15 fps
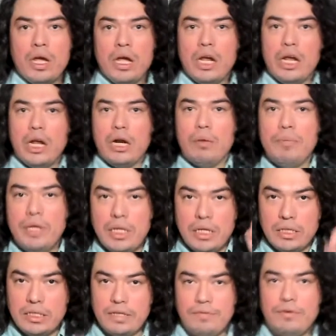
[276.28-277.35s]
It'll be the
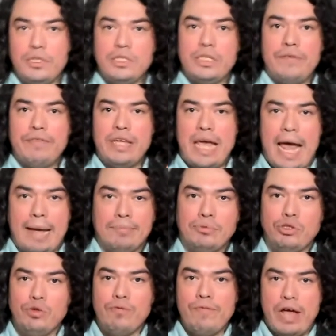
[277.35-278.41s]
difference of the
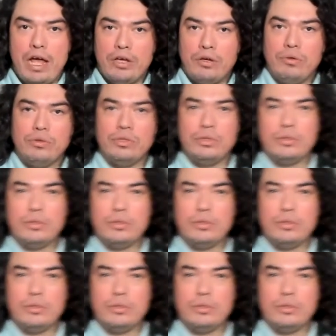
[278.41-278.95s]
absolute values